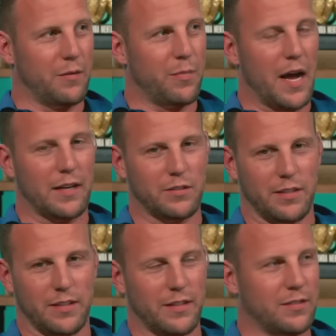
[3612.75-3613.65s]

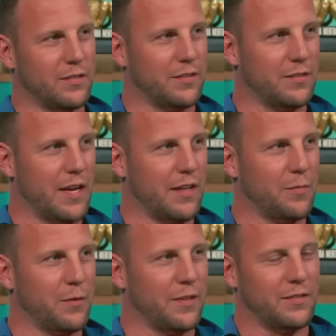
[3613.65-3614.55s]
boxing. It's not the
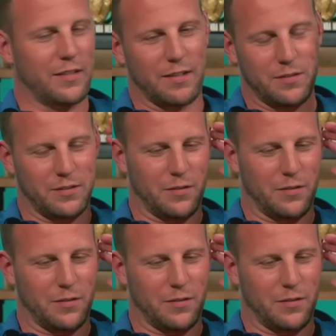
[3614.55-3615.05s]
prettiest thing I've seen.